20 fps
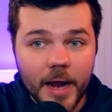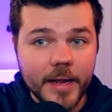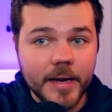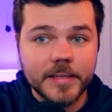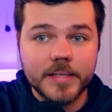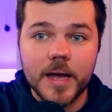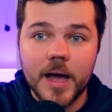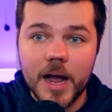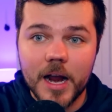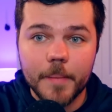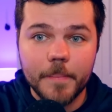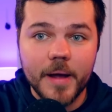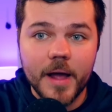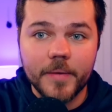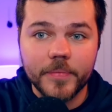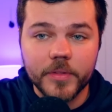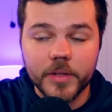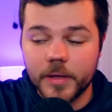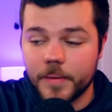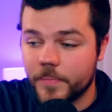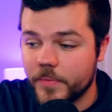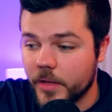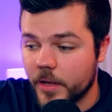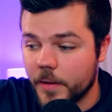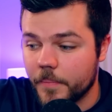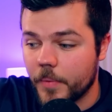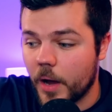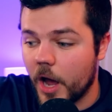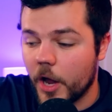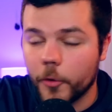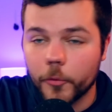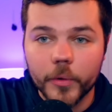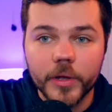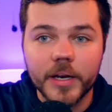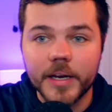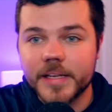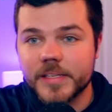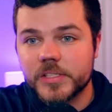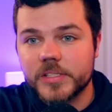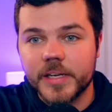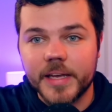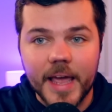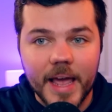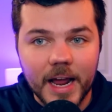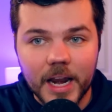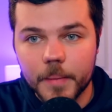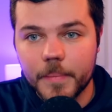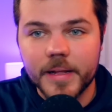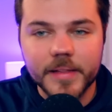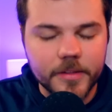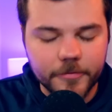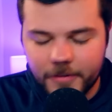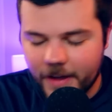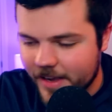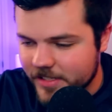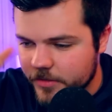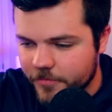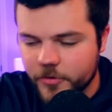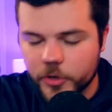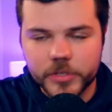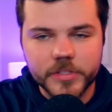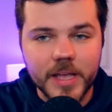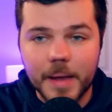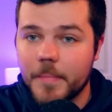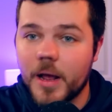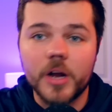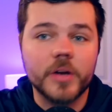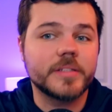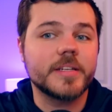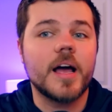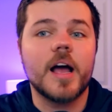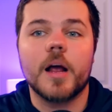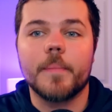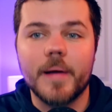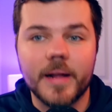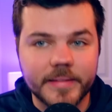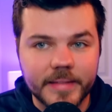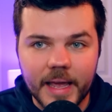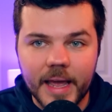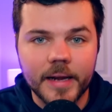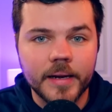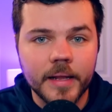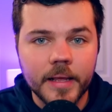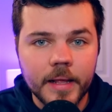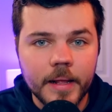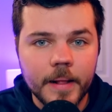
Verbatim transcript: going to talk about the, the unrealistic element, the Fast and Furious. I'm not going to talk about that